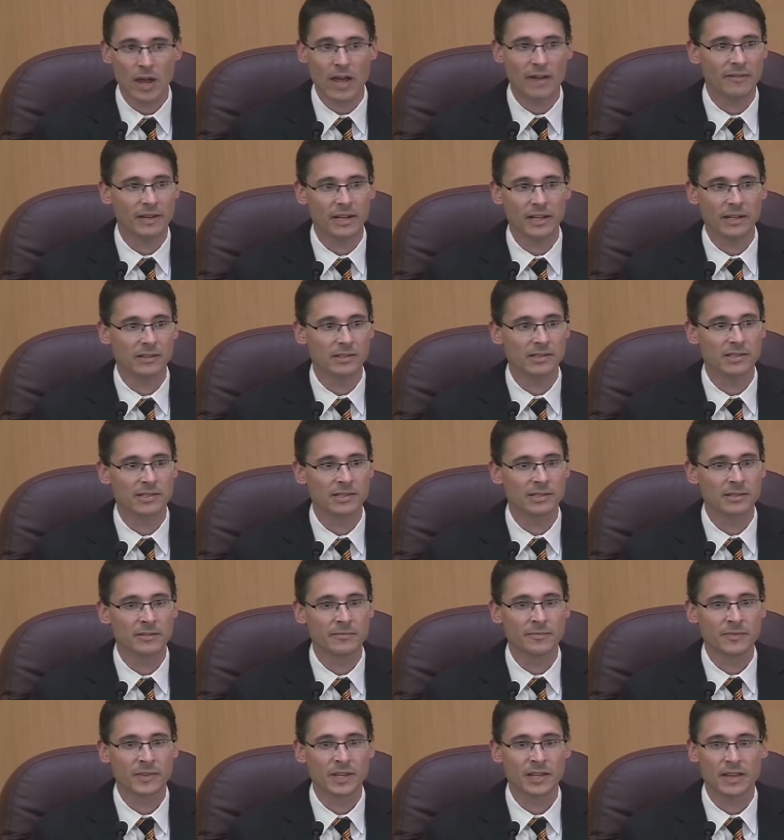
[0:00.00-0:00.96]
evidence
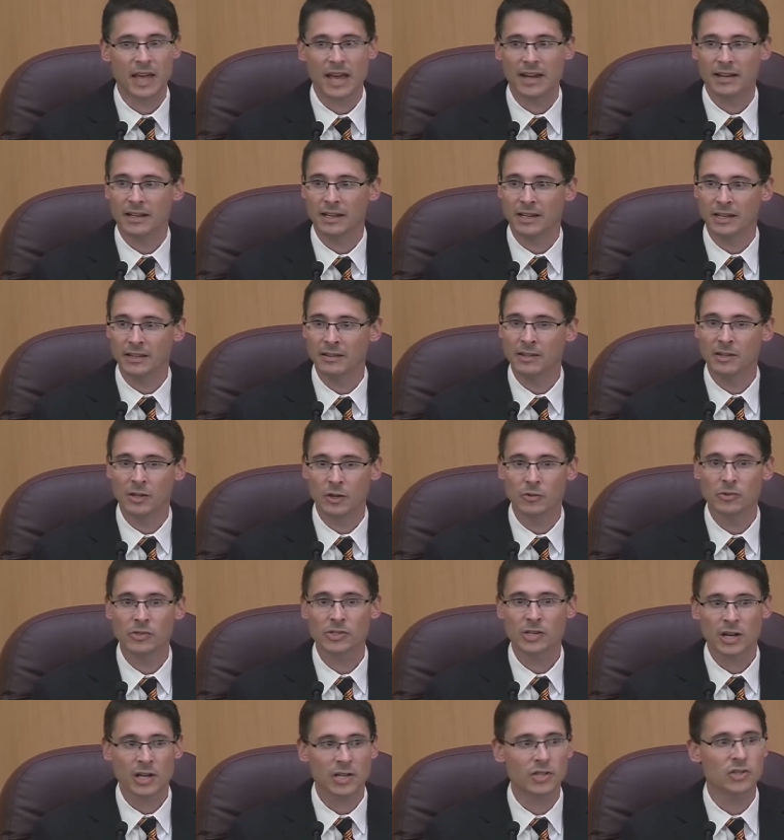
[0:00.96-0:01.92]
that in
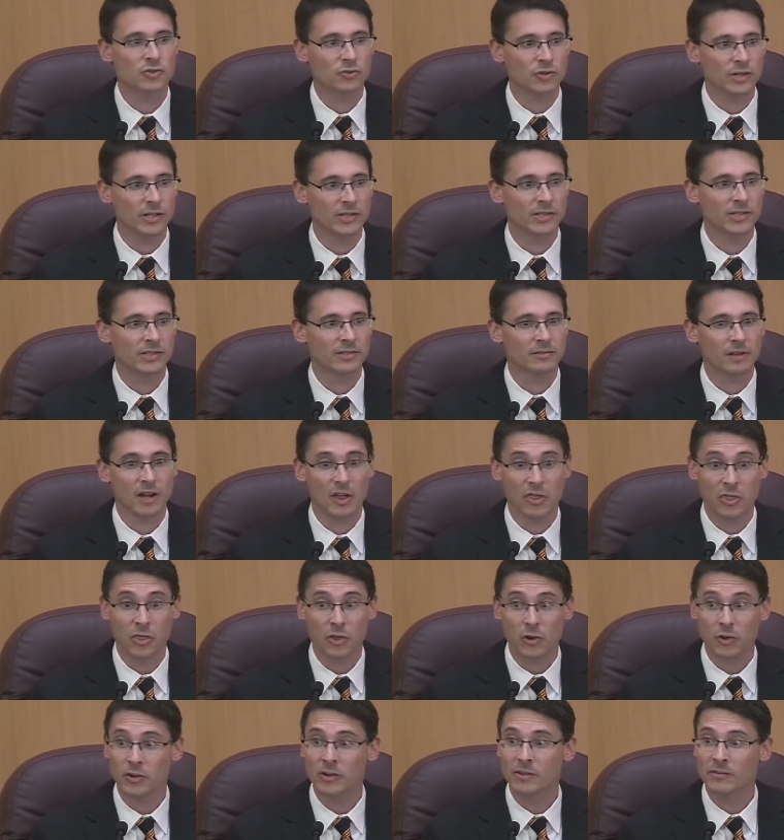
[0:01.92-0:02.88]
those countries, a
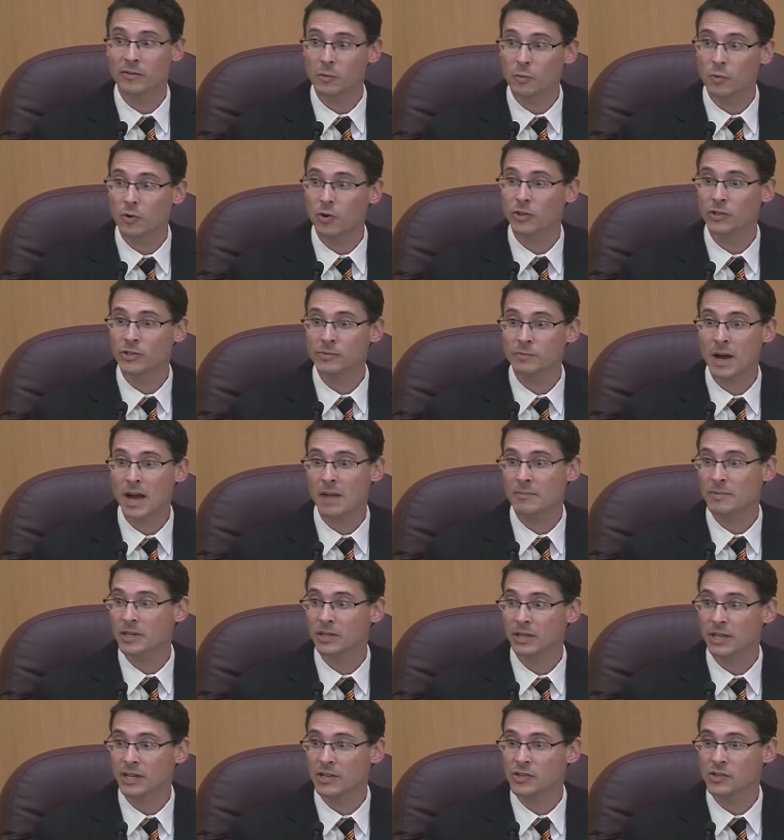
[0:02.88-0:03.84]
third of the world's
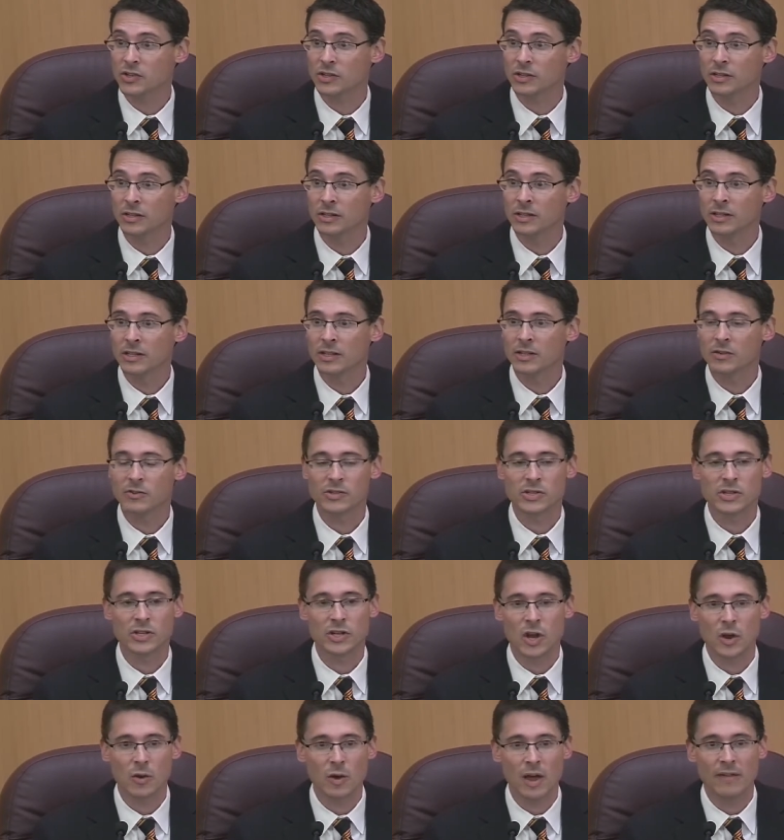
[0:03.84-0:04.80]
population, there is
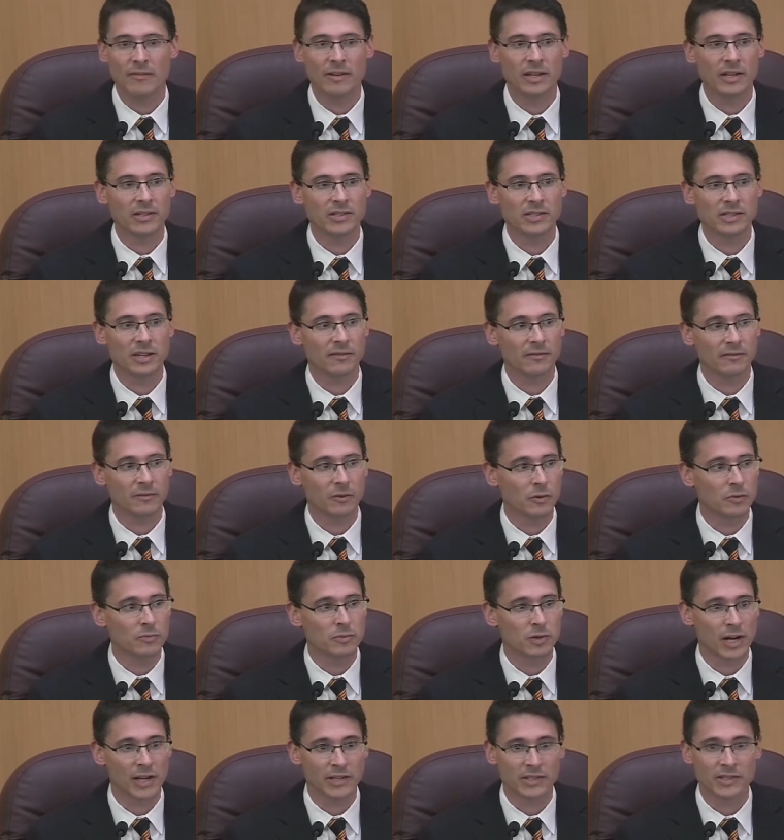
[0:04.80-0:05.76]
no evidence that
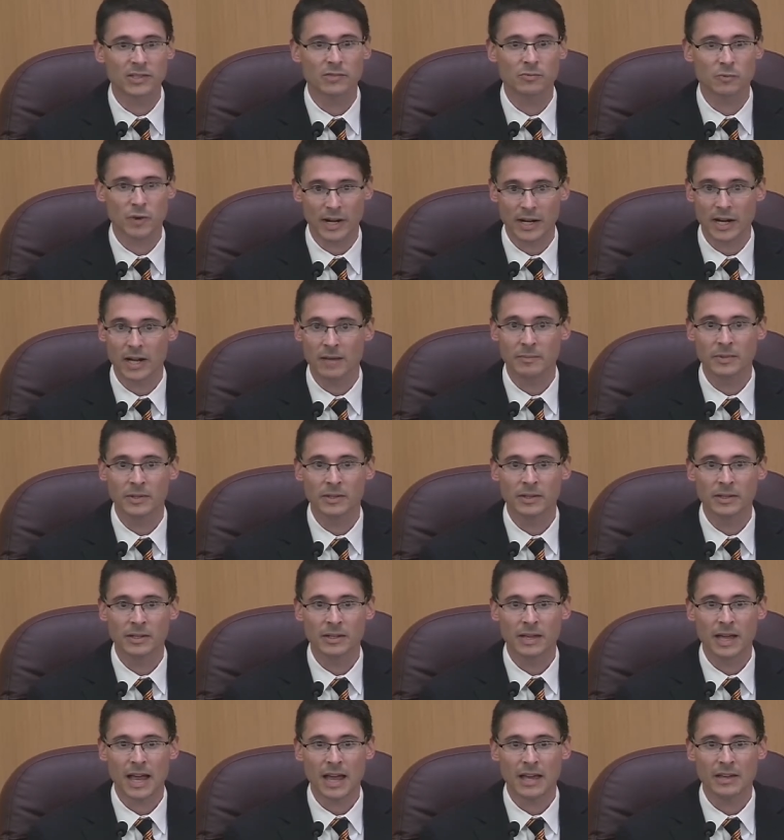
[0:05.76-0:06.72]
food prices went up
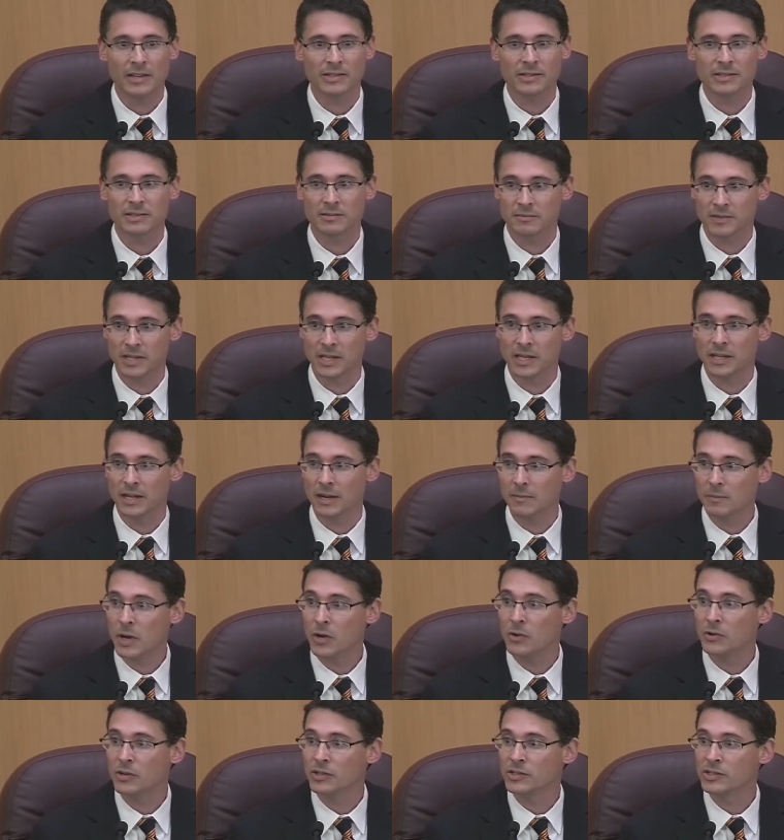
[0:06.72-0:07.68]
as the
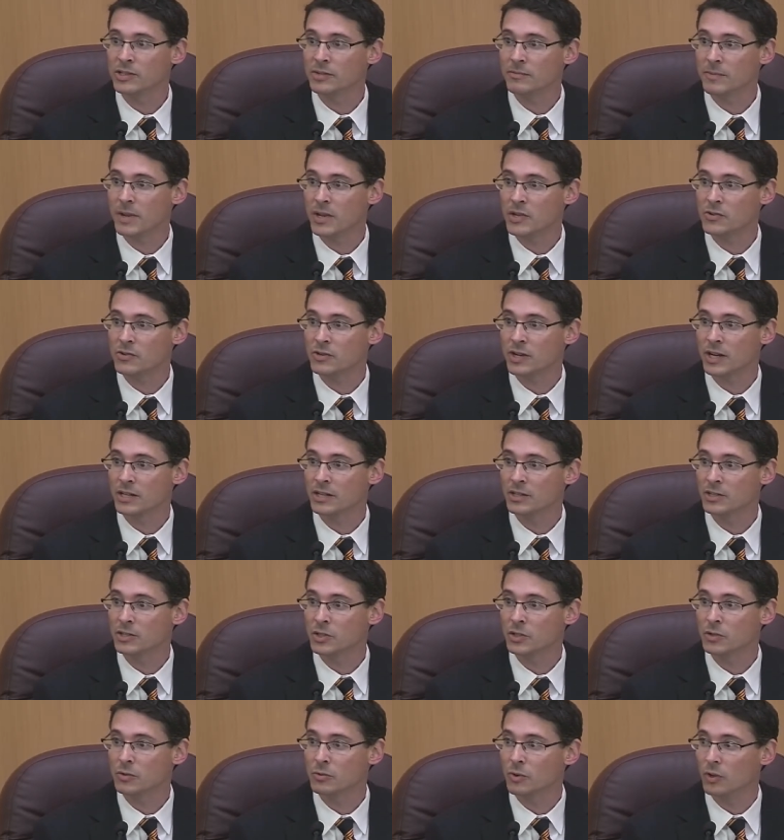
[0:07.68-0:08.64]
opponents of Measure
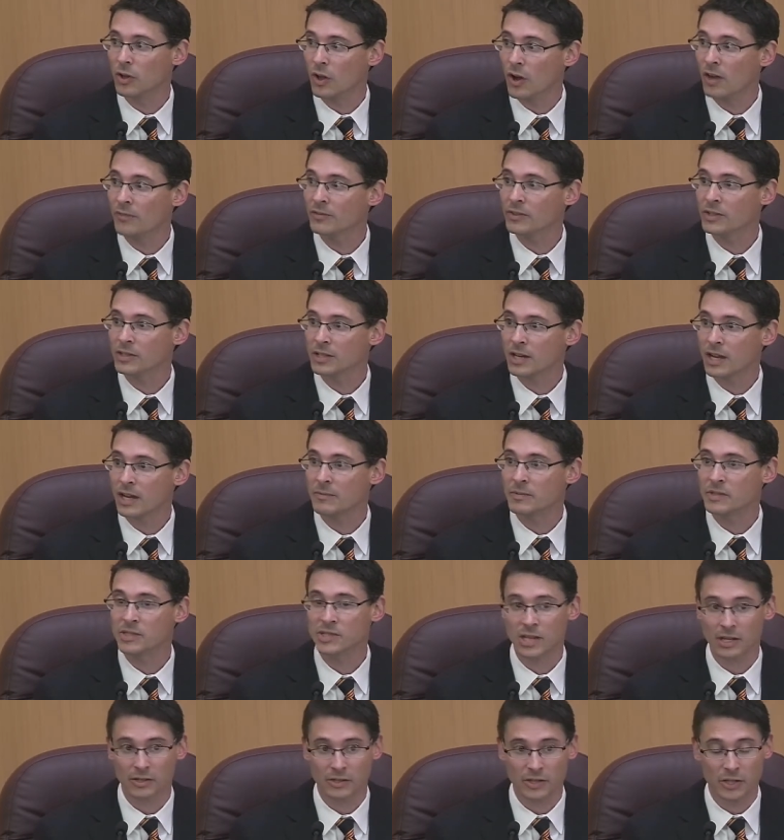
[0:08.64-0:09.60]
92 will
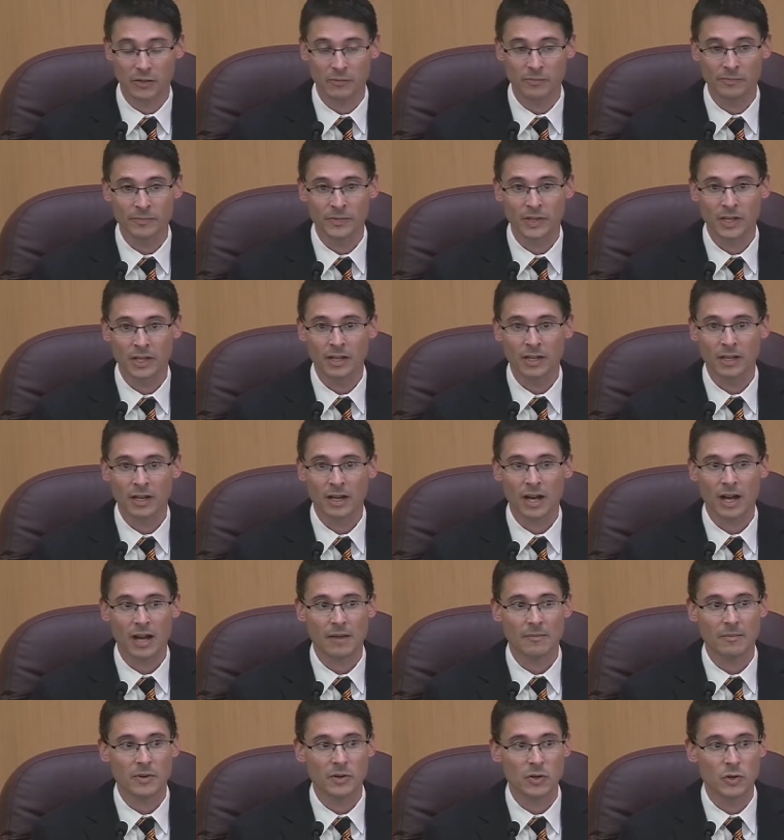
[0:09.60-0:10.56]
oftentimes tell you.
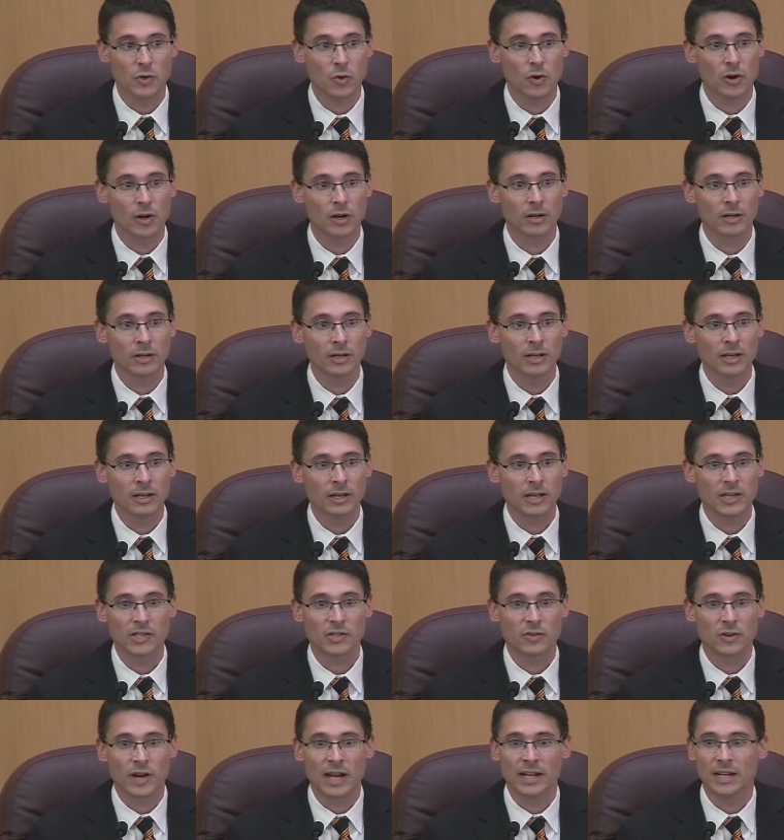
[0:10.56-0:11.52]
Um, nor
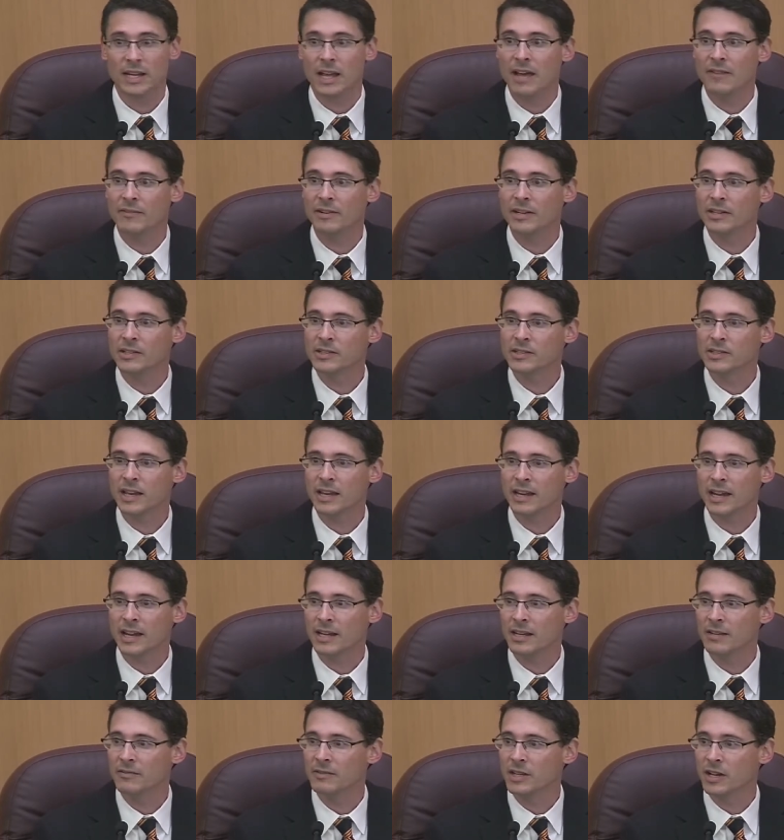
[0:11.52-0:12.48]
is there any evidence that
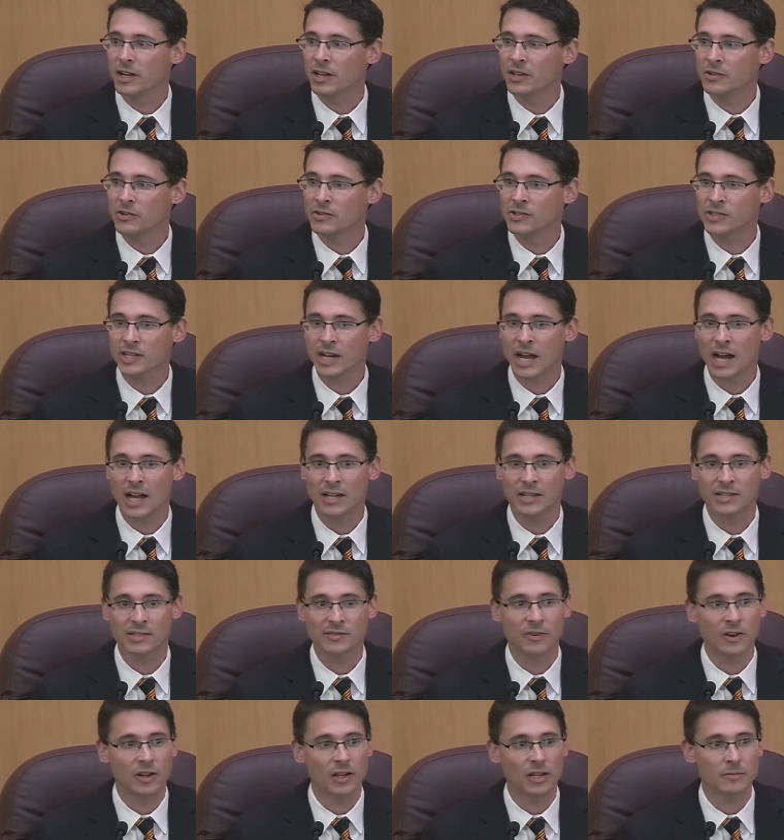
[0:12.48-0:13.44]
any of the other sky
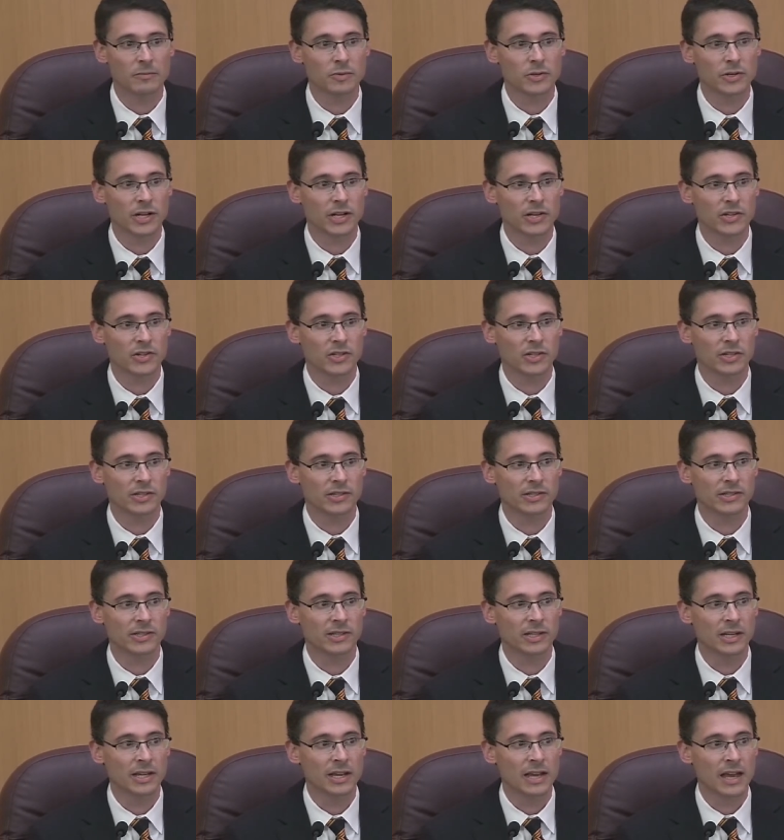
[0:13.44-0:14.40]
is falling
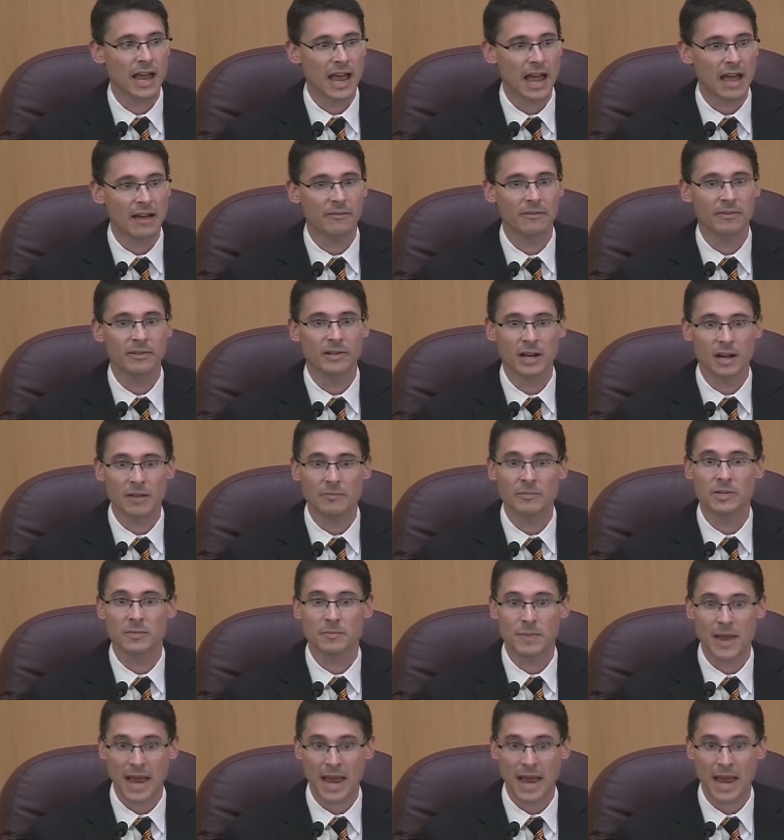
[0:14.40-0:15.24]
predictions have come to